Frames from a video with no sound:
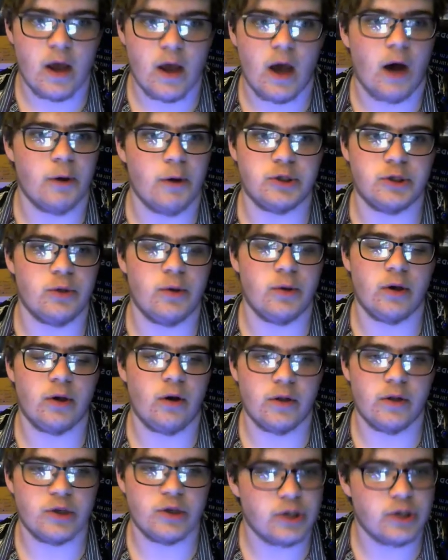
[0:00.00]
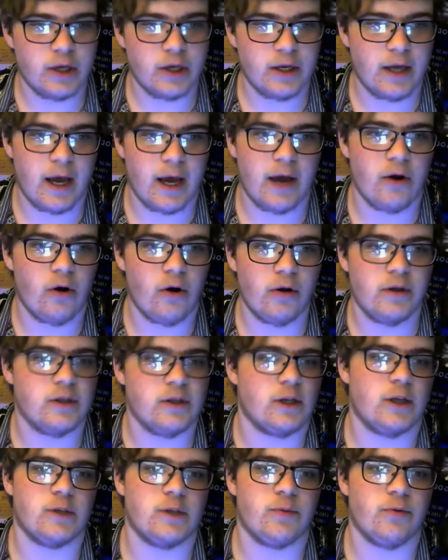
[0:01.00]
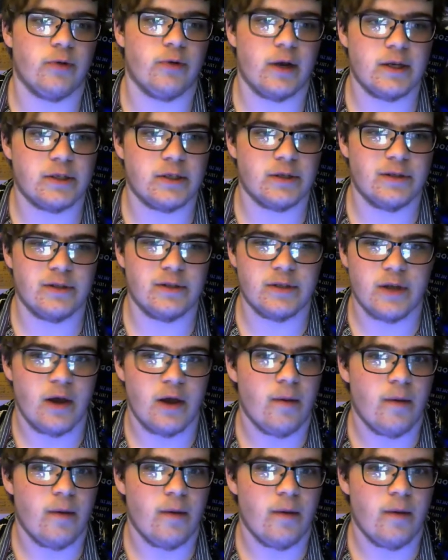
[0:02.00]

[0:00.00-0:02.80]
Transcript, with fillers: I was doing all this shit. And I had all these inspirations